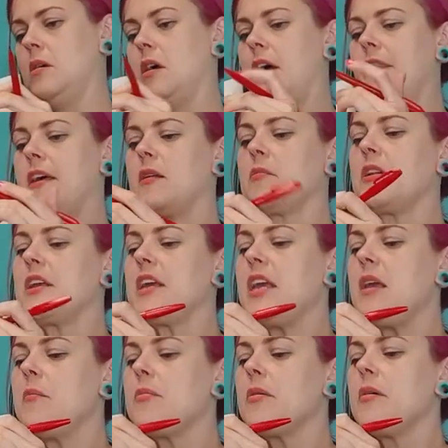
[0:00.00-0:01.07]
And then I'm going to
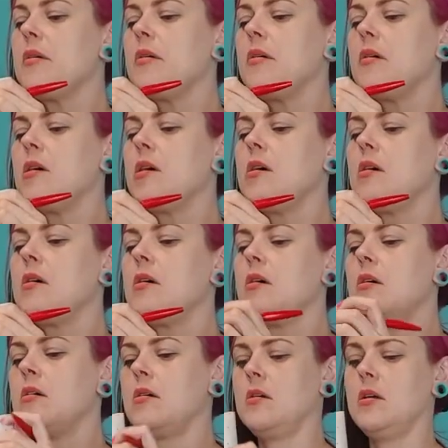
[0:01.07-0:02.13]
keep,
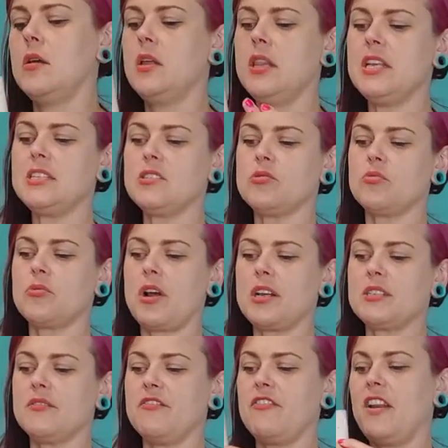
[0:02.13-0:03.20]
this is all
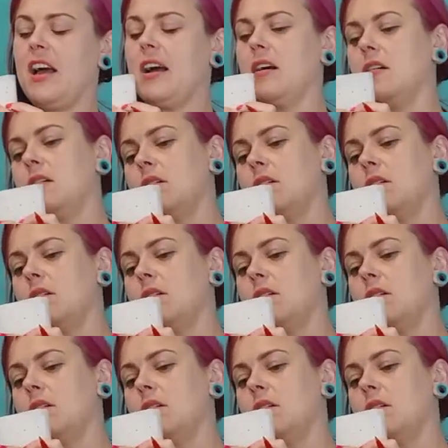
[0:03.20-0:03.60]
nice and flat,